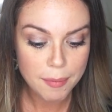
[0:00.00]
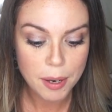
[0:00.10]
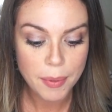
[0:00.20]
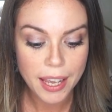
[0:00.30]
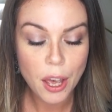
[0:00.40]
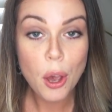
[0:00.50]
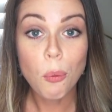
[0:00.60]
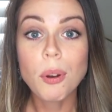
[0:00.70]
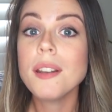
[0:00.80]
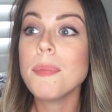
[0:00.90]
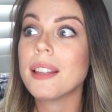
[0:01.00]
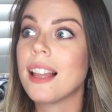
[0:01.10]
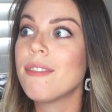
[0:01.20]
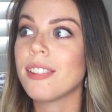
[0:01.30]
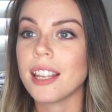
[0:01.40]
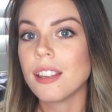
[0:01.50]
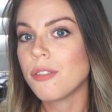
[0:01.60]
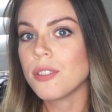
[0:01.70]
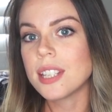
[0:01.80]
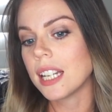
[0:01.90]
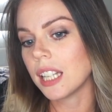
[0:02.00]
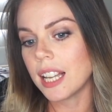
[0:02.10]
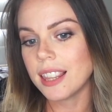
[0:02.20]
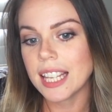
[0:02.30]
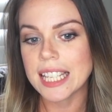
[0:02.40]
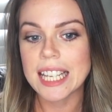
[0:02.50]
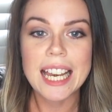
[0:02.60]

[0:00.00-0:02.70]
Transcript: And I'm like, wouldn't it be lovely if you said it like this?